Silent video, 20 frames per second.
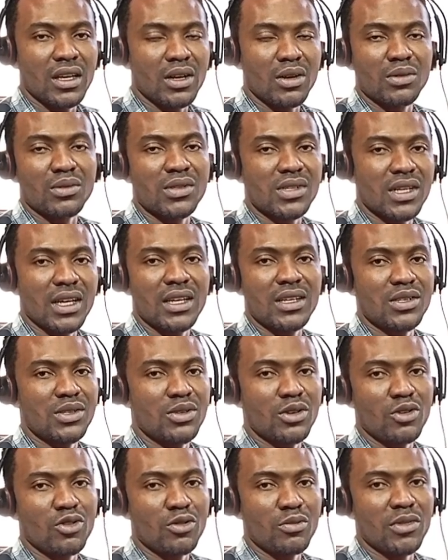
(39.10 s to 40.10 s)
a concise
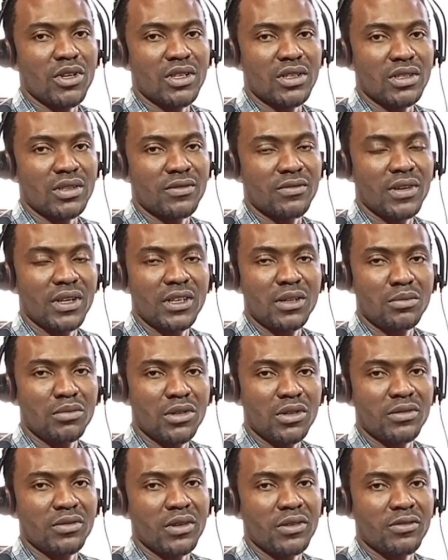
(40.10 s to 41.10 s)
document,
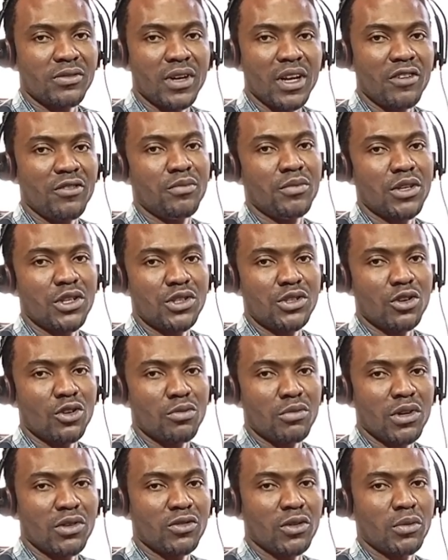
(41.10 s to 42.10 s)
very brief, a 5-page
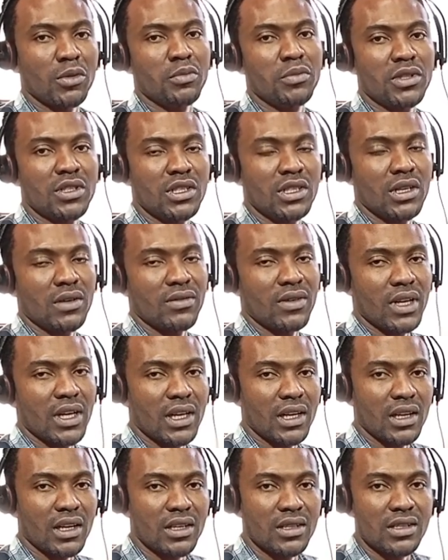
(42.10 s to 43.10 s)
document from the PTDF
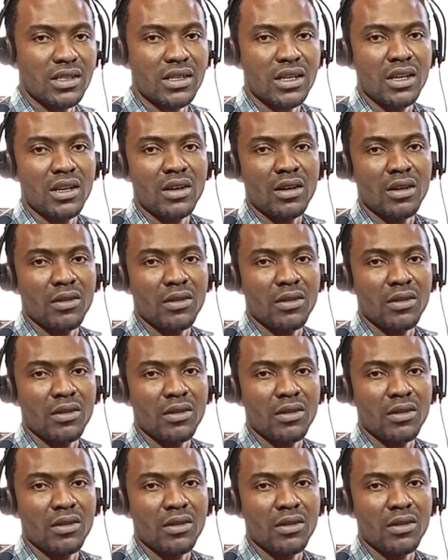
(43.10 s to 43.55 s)
guidelines.